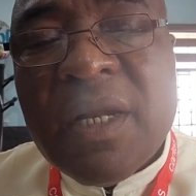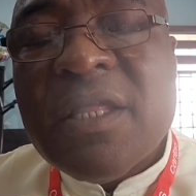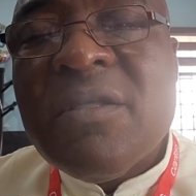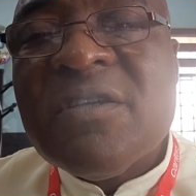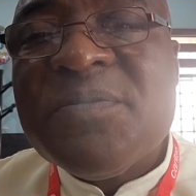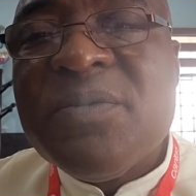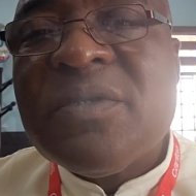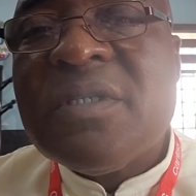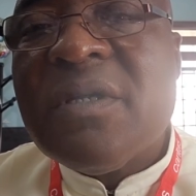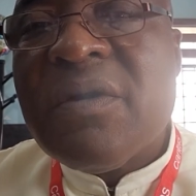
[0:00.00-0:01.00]
Let us
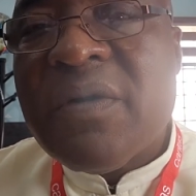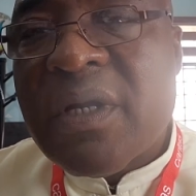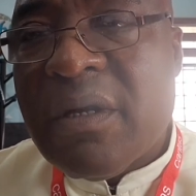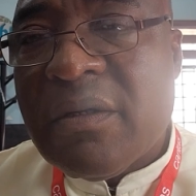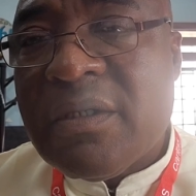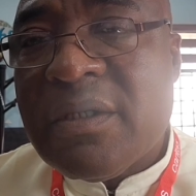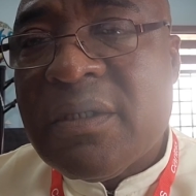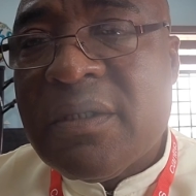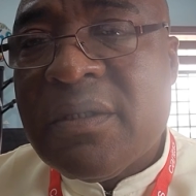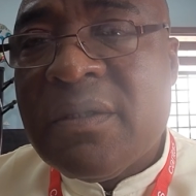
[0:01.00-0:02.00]
put it on record
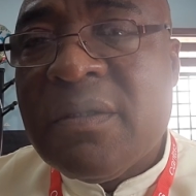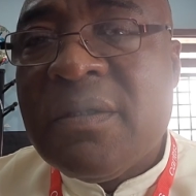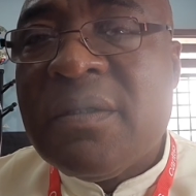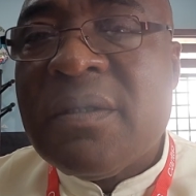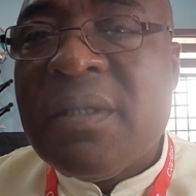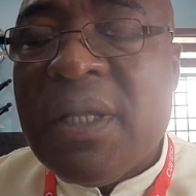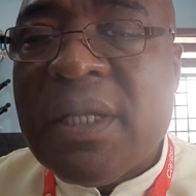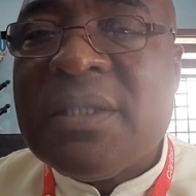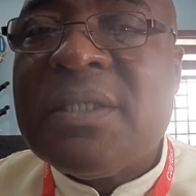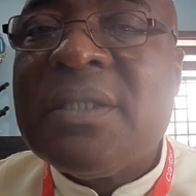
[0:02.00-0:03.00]

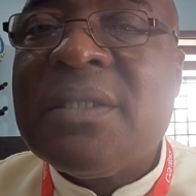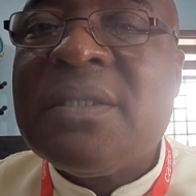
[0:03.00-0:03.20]
that